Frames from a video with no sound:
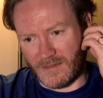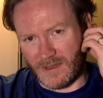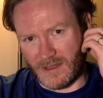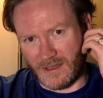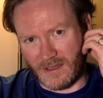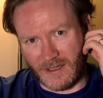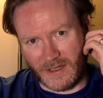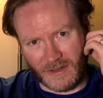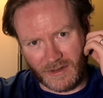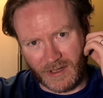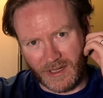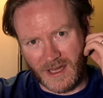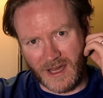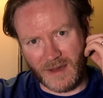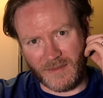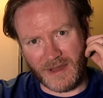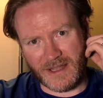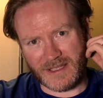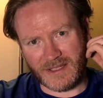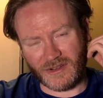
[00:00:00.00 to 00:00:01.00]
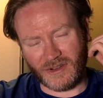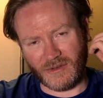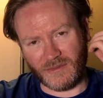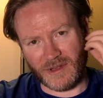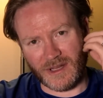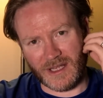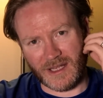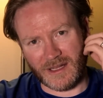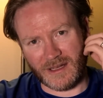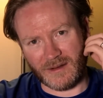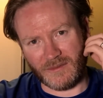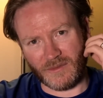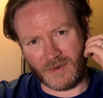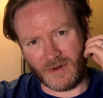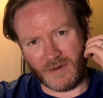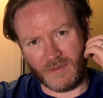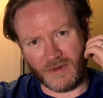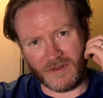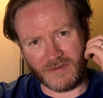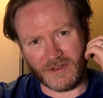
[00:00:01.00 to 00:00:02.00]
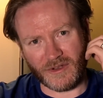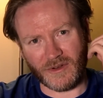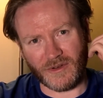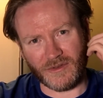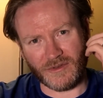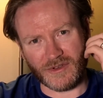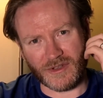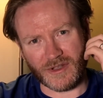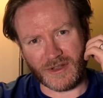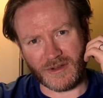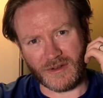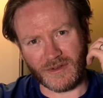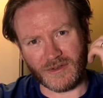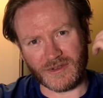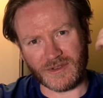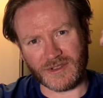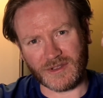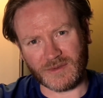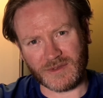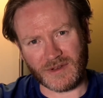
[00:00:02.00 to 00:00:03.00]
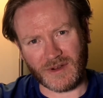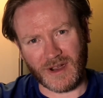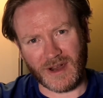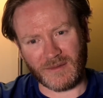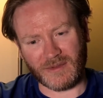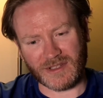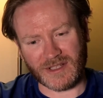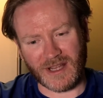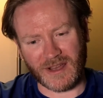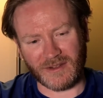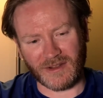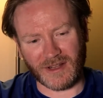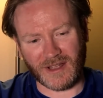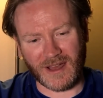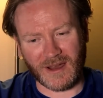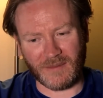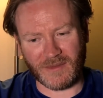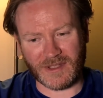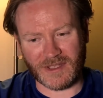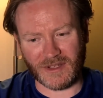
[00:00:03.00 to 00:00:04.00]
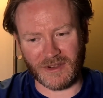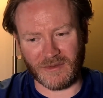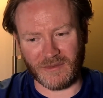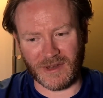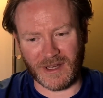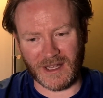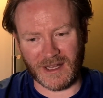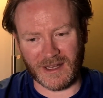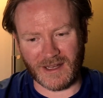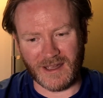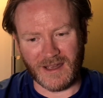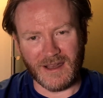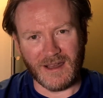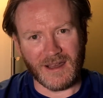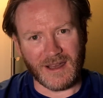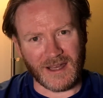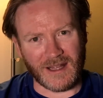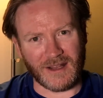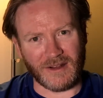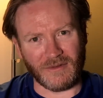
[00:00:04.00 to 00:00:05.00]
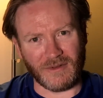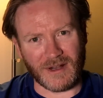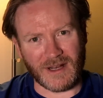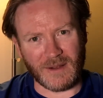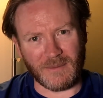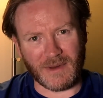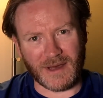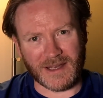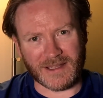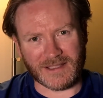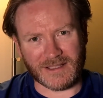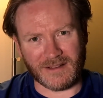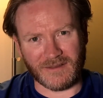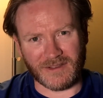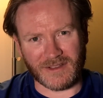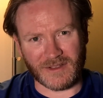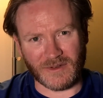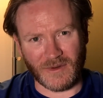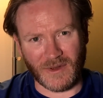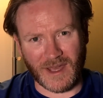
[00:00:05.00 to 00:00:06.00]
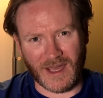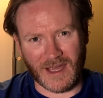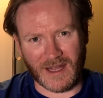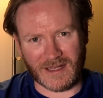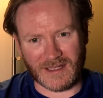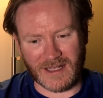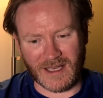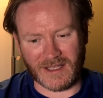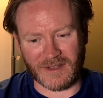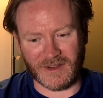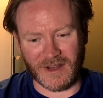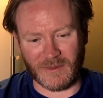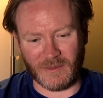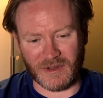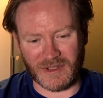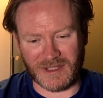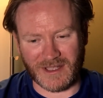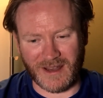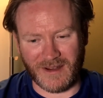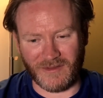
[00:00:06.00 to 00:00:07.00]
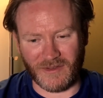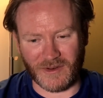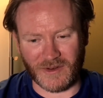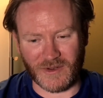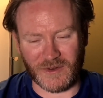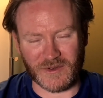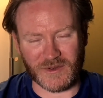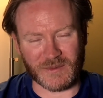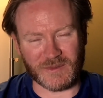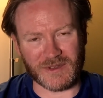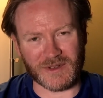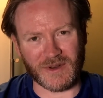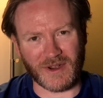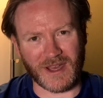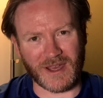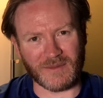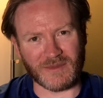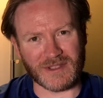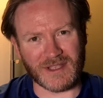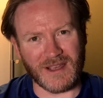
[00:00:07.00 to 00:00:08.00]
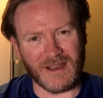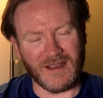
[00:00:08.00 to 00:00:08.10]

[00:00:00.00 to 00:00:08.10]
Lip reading: you know, the comments are coming in. We're above the 100 subscribers now, and the comments are coming in, and they're really positive. So again, thanks very much to everyone who subscribes,